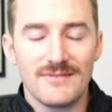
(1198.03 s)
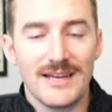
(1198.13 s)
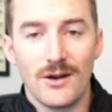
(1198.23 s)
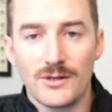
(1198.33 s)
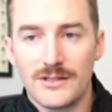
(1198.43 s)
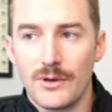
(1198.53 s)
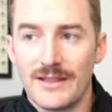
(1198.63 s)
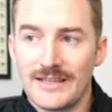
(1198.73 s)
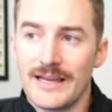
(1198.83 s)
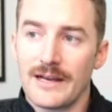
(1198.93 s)
And he also
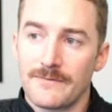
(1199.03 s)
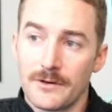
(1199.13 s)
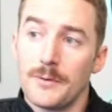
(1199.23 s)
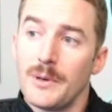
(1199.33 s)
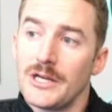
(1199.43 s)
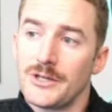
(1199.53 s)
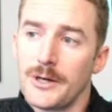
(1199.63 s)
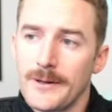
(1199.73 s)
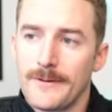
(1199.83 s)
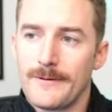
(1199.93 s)
hit the deck for good
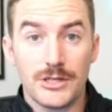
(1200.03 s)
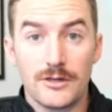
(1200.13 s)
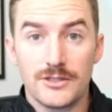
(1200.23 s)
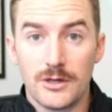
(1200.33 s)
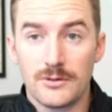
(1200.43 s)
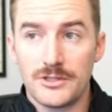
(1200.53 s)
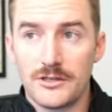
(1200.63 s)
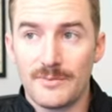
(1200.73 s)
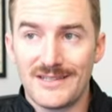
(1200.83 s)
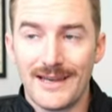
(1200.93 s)
measure. Jared Jones
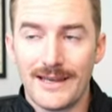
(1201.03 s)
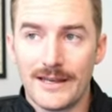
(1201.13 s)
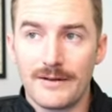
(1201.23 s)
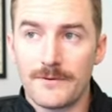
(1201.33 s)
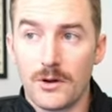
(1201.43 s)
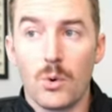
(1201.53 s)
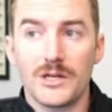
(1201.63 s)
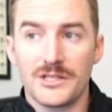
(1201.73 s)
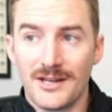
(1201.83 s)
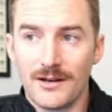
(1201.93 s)
should have been taken in for
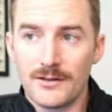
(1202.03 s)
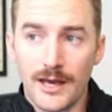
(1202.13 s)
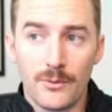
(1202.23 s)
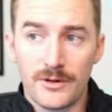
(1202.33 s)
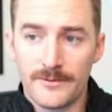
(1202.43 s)
questioning on that